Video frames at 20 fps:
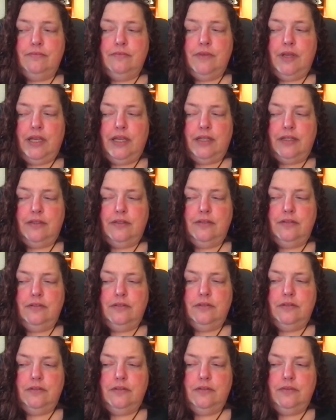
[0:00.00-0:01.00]
And
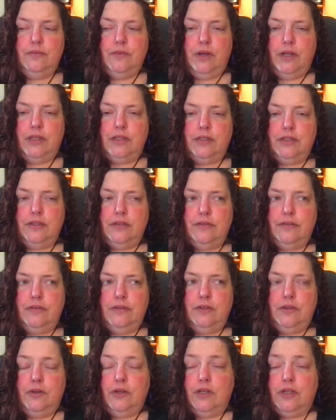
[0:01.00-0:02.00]
well,
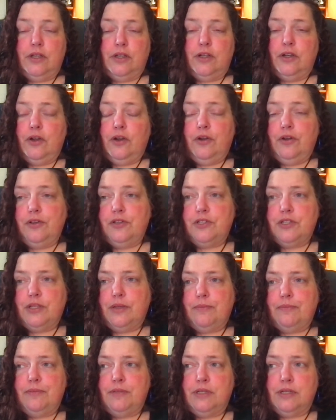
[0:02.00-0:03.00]
you can encourage
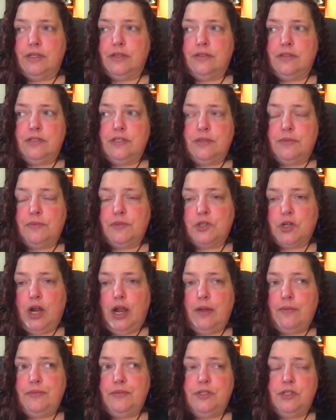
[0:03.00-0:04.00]
them to
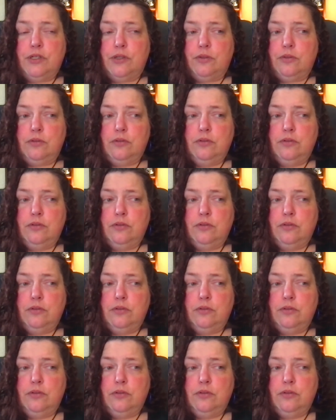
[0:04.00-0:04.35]
subscribe too,